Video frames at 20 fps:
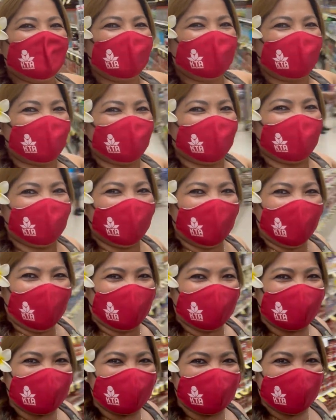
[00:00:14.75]
So guys,
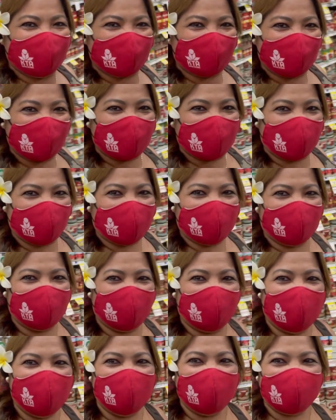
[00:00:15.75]
let's check it
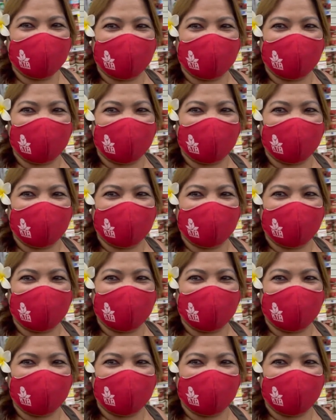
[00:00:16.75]
out.